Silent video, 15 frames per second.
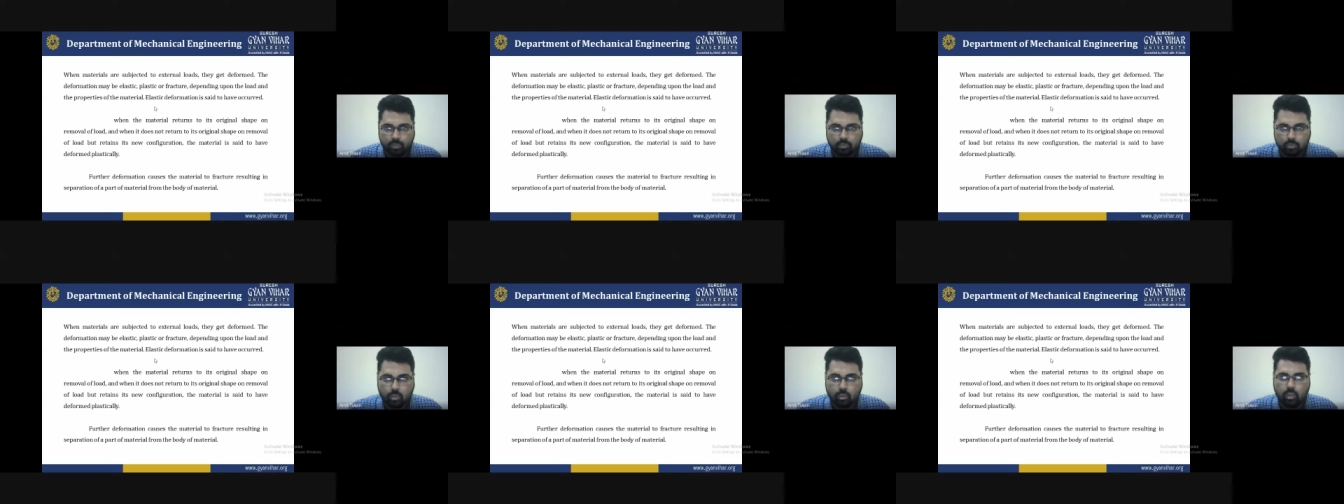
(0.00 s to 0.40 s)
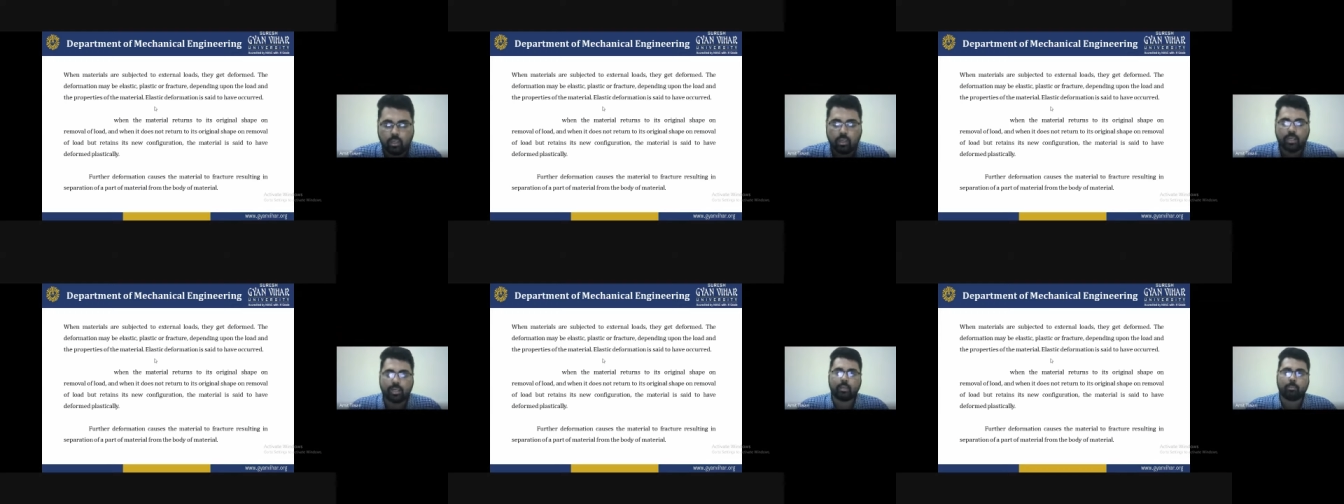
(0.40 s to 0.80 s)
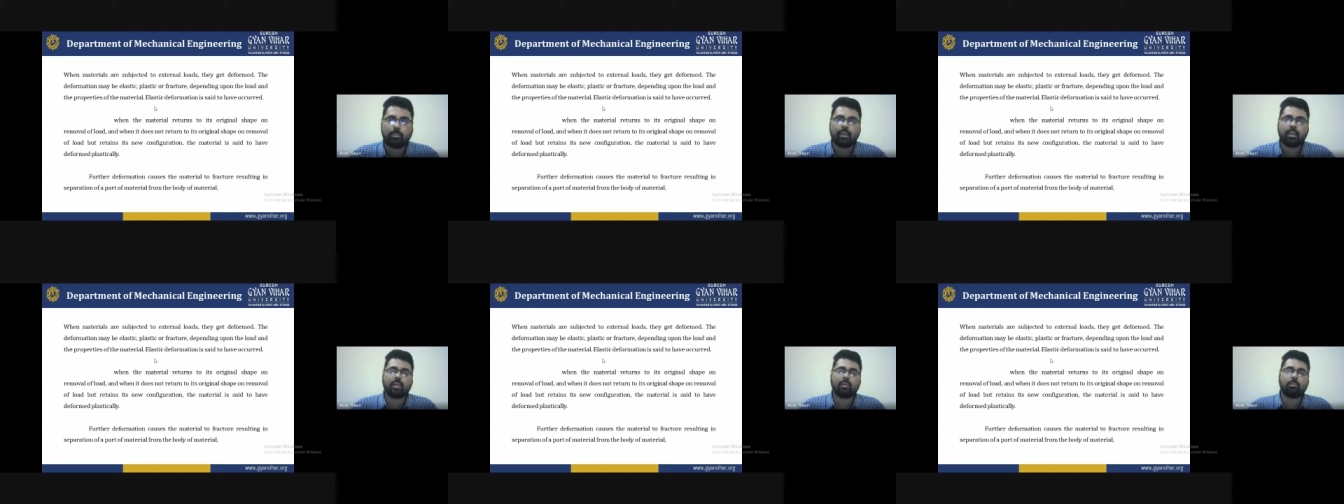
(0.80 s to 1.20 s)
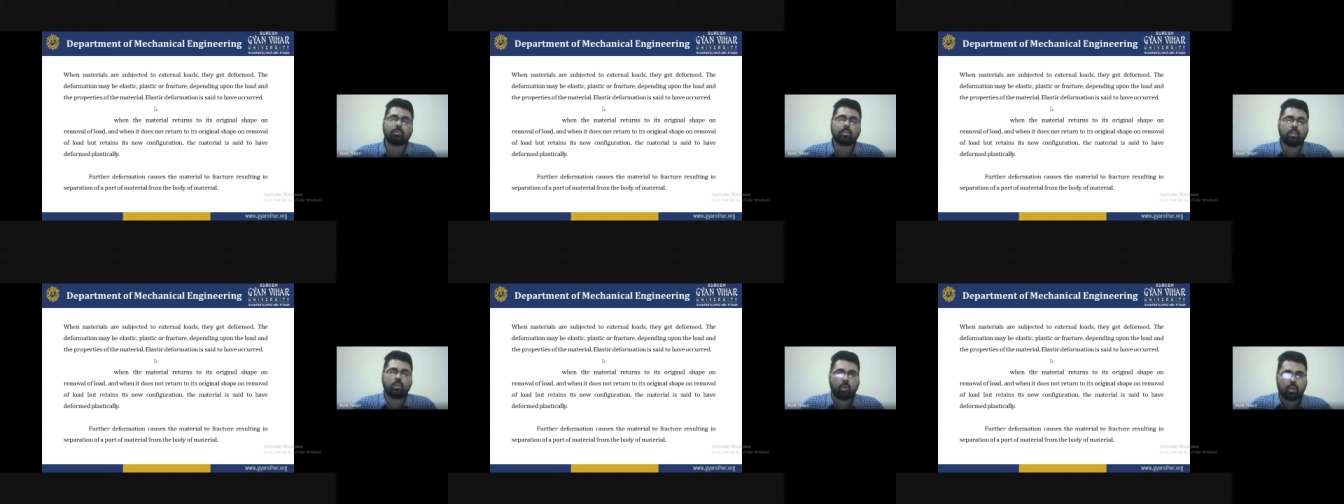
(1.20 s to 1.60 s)
So it depending upon
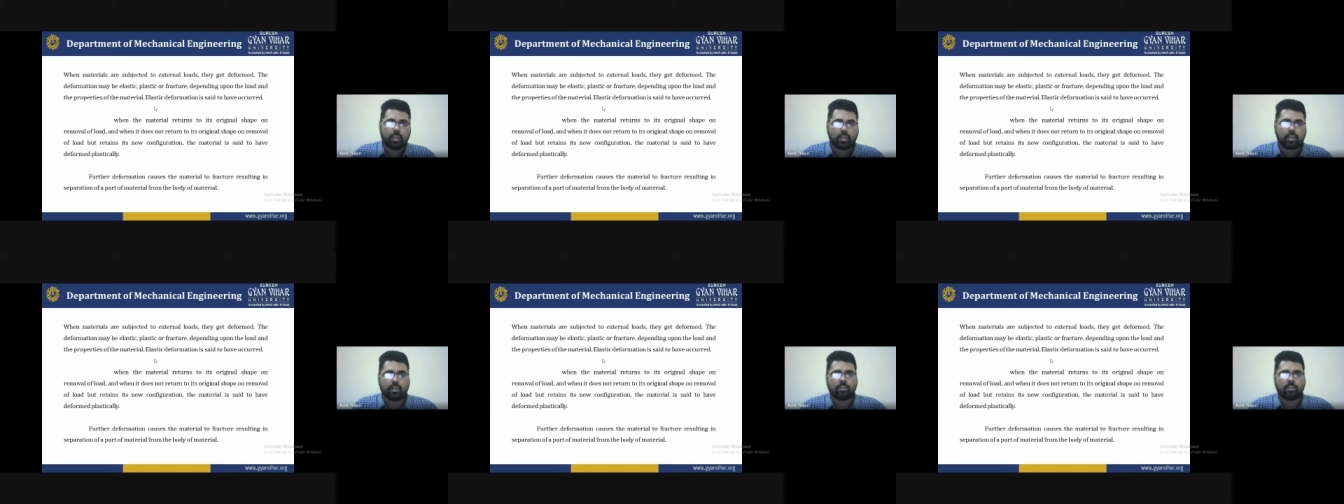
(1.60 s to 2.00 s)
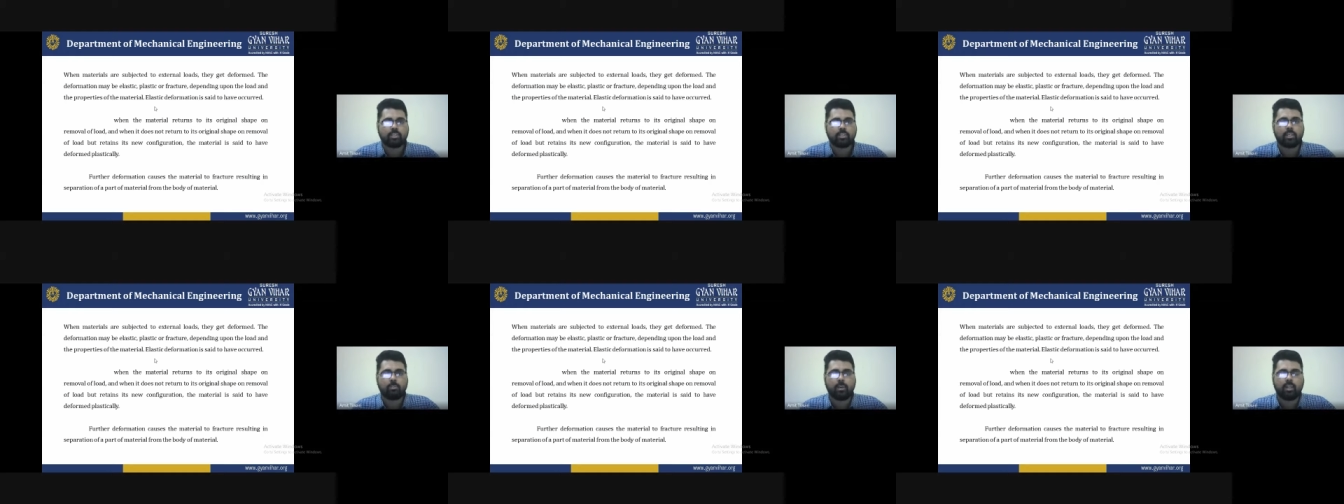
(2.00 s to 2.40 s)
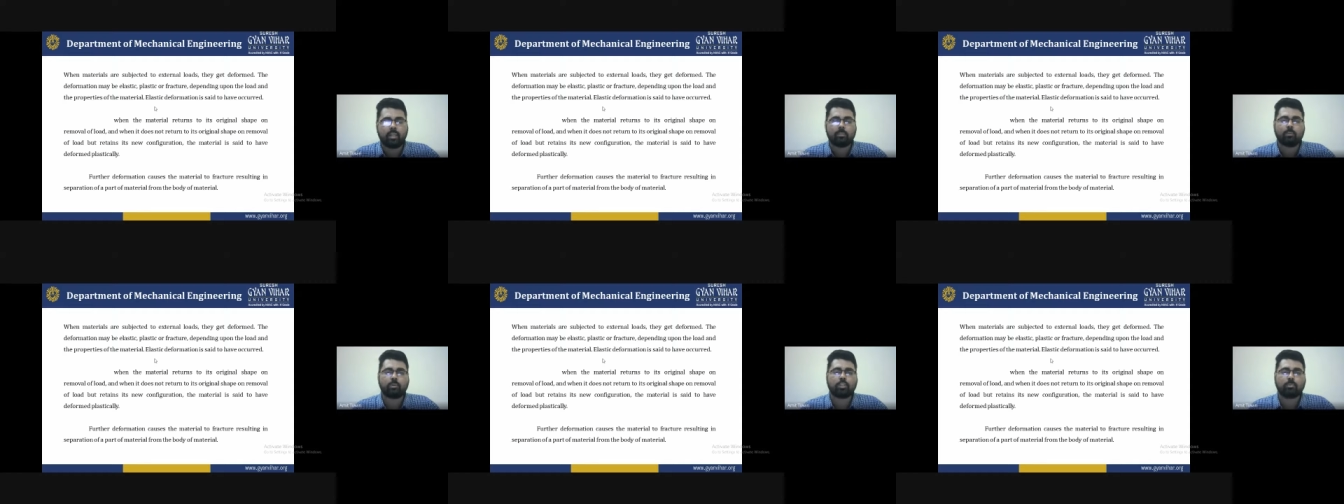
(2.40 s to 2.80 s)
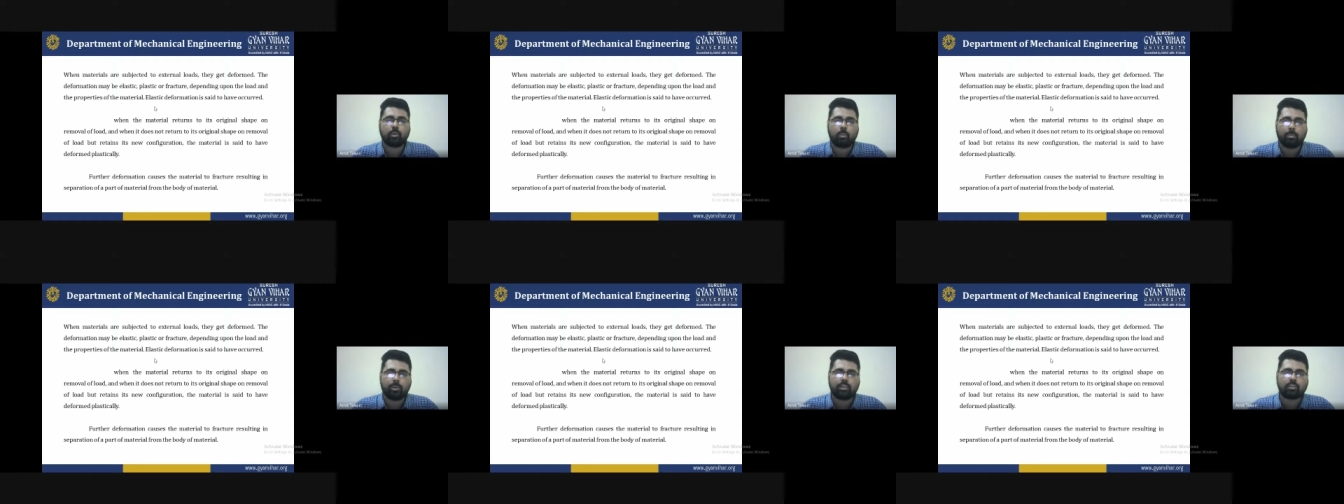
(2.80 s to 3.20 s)
the loading condition, depending upon the
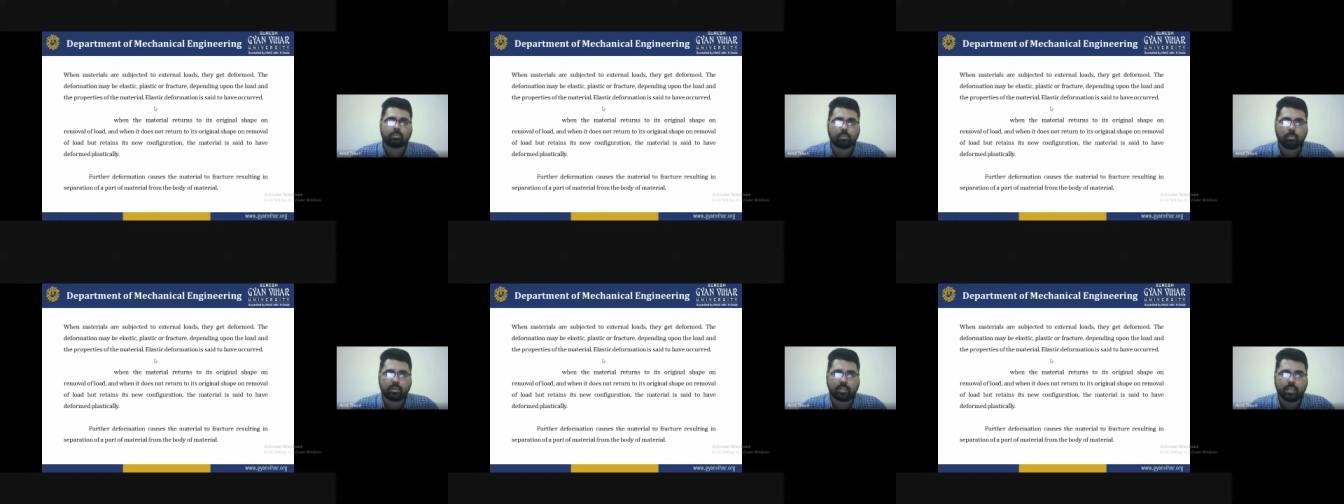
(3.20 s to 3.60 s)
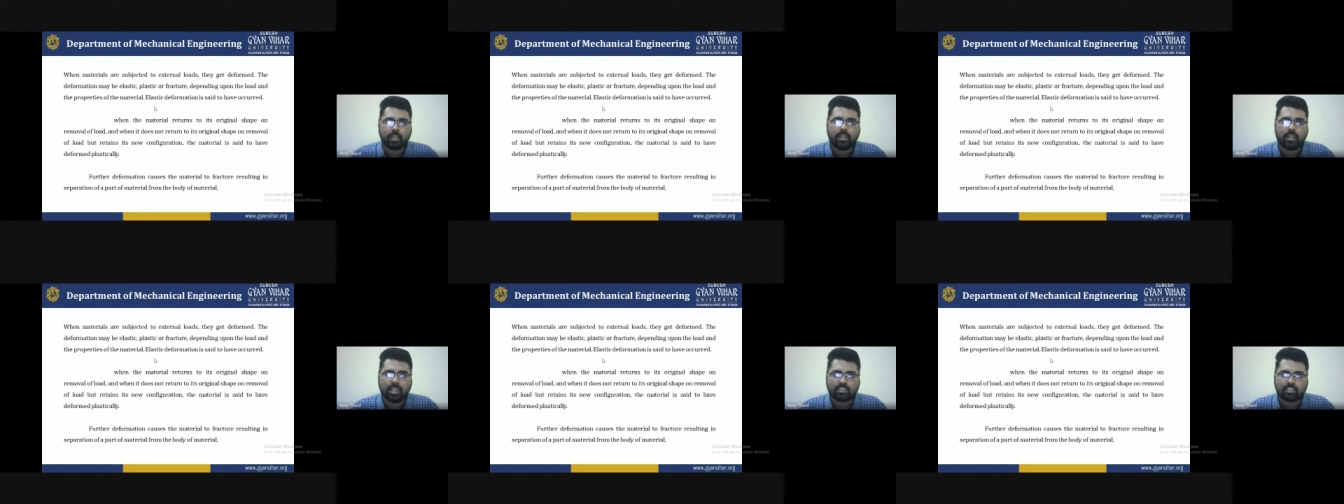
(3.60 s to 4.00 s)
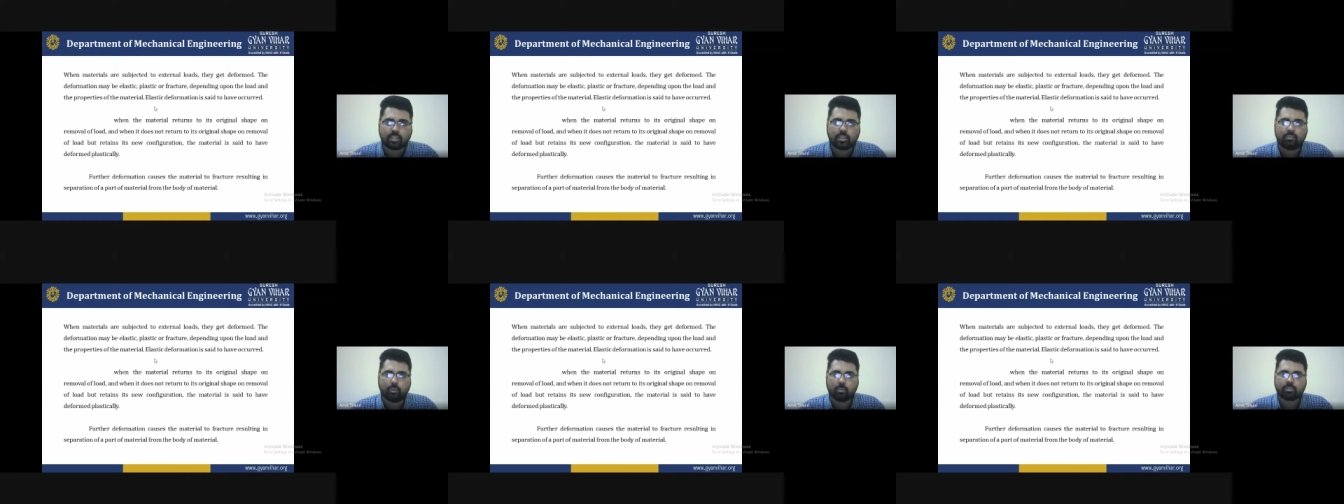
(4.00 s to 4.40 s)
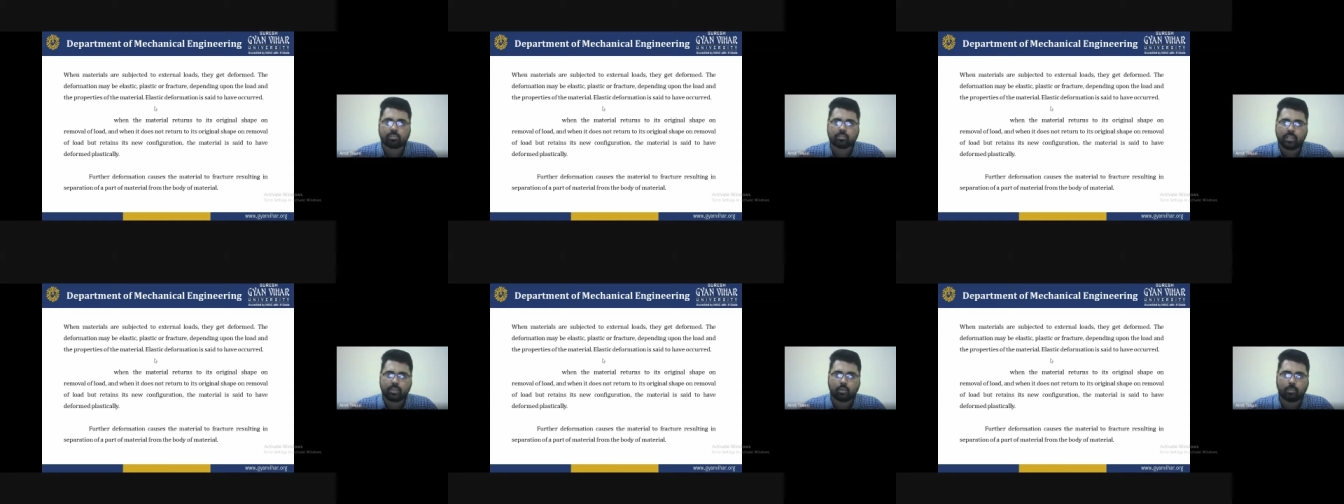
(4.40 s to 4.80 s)
properties of the material, elastic deformation
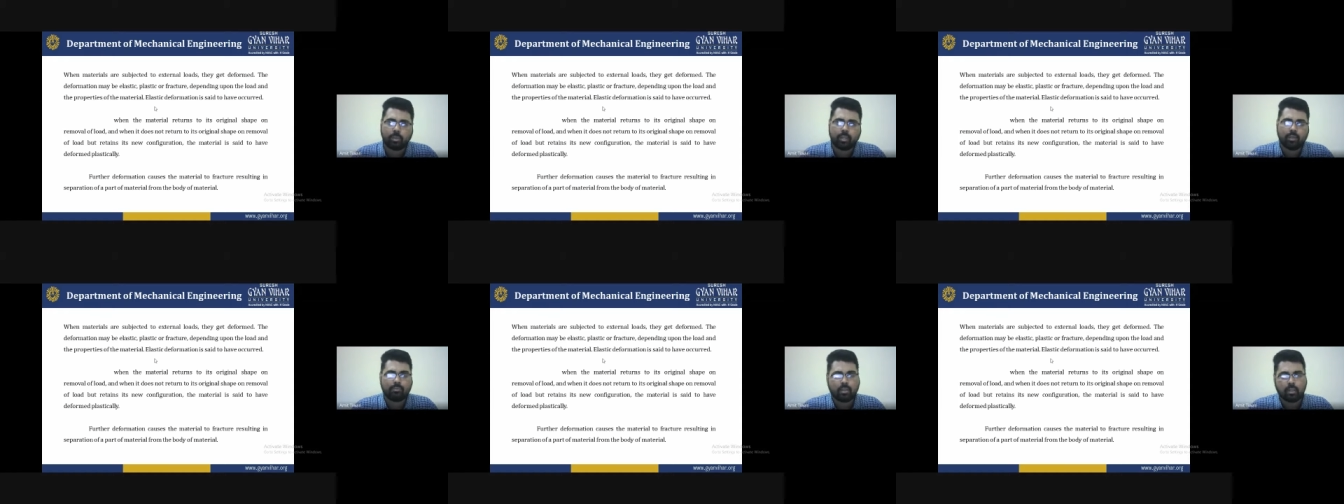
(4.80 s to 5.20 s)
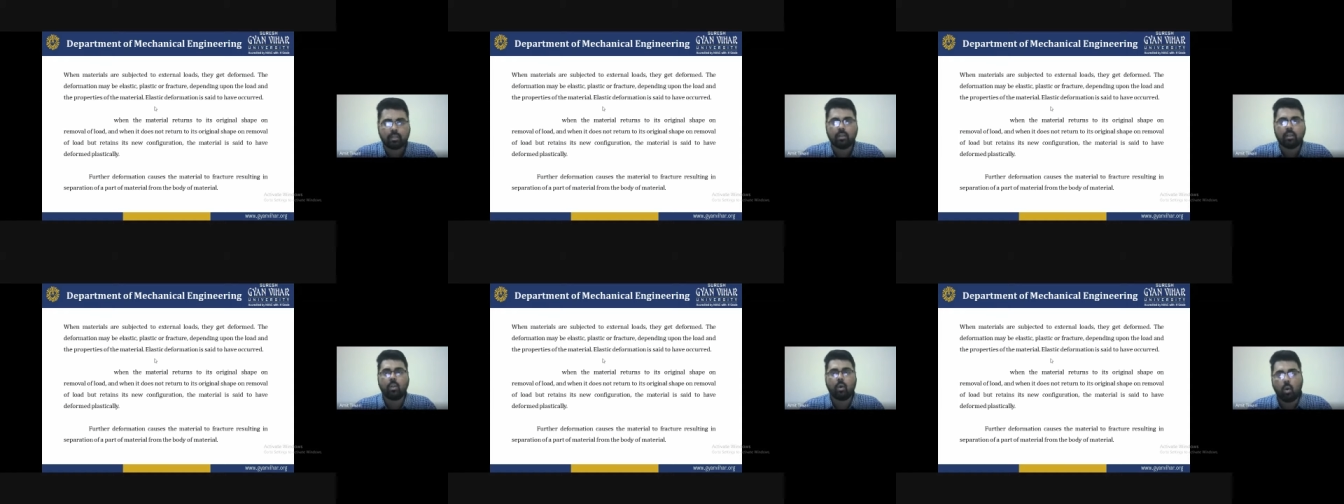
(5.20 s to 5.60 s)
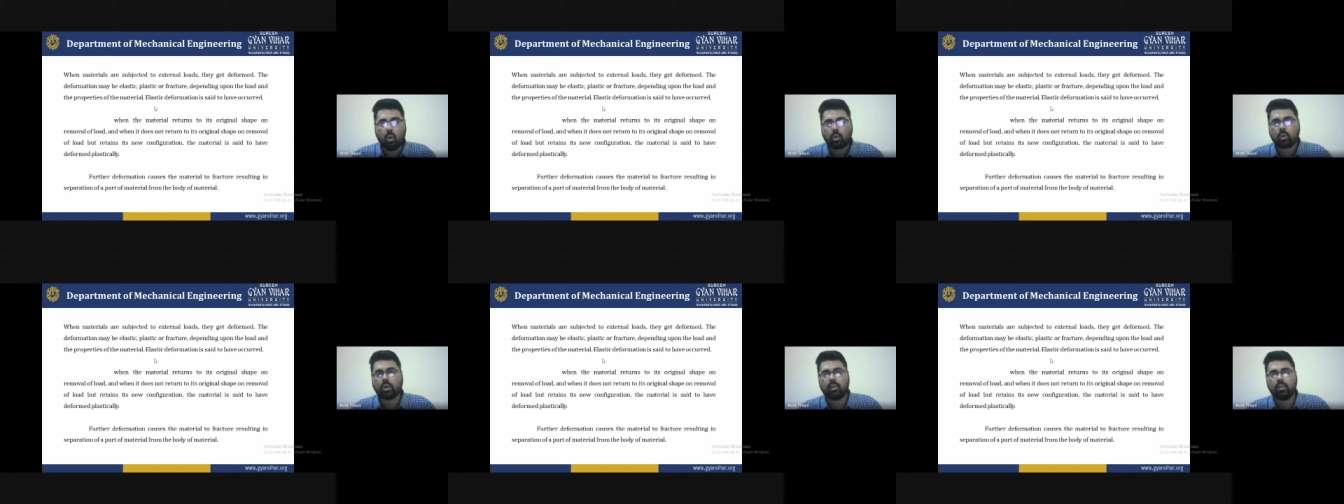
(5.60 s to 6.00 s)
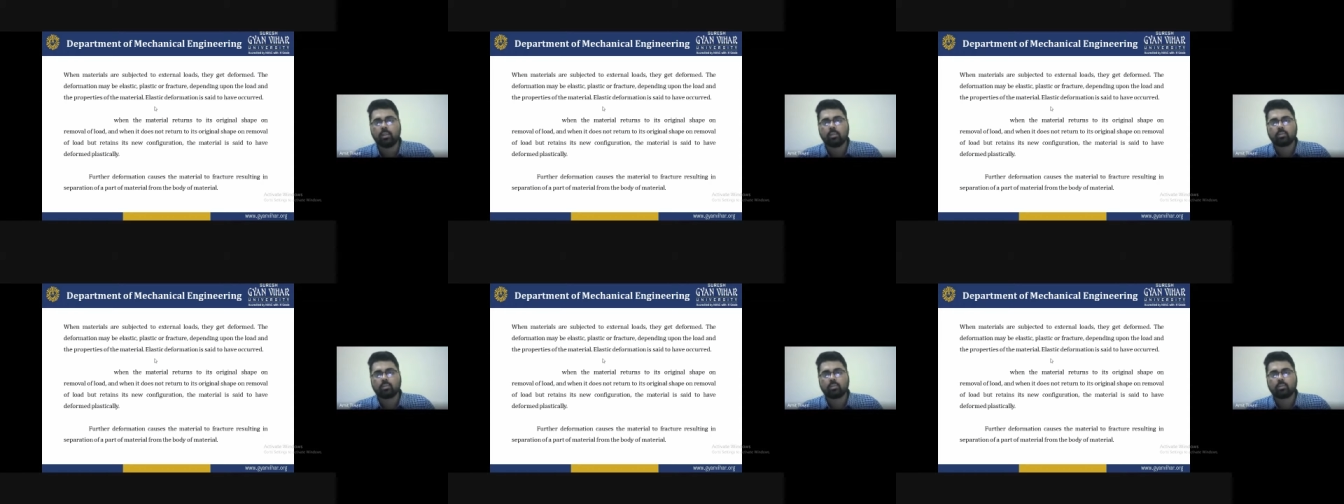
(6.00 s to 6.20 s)
is said to be have the occur.